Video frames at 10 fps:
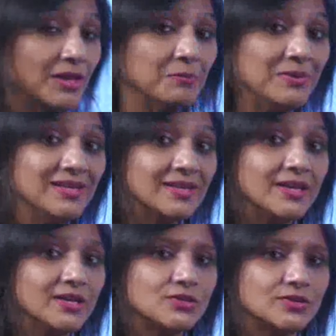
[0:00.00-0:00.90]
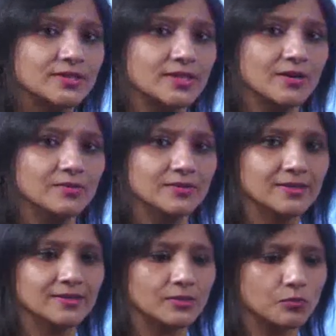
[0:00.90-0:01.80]
build an interest now
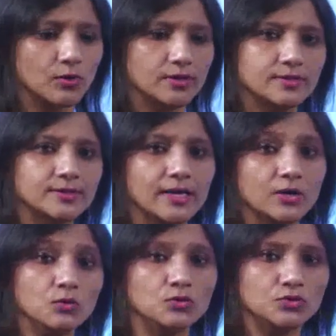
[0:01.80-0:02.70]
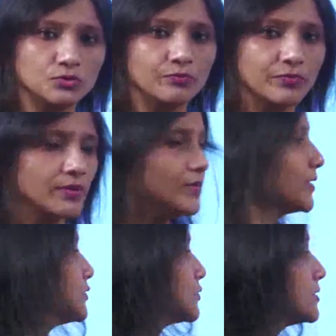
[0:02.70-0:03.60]
that what is this guy going to do?
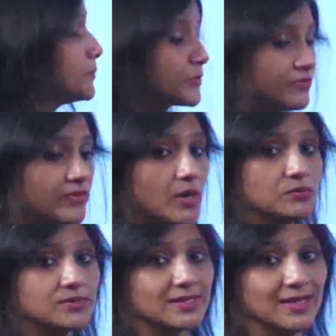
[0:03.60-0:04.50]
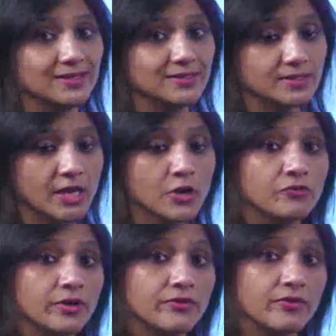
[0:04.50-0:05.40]
Okay, so there is a profound silence
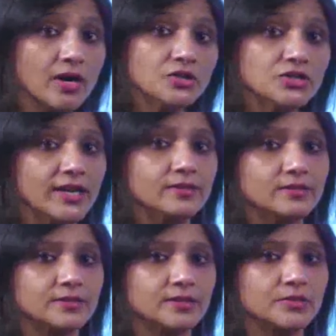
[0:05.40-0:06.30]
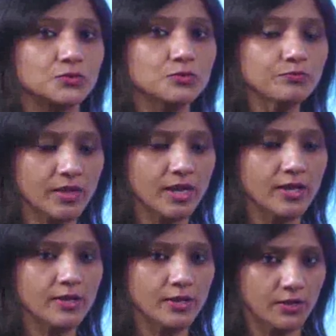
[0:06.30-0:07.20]
when Raj enters the room
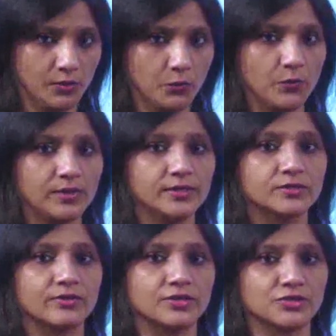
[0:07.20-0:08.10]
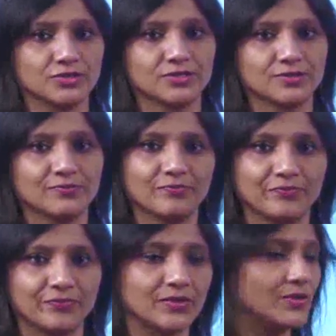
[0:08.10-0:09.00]
with his crutches.
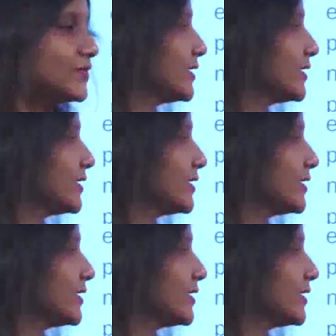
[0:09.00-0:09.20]
All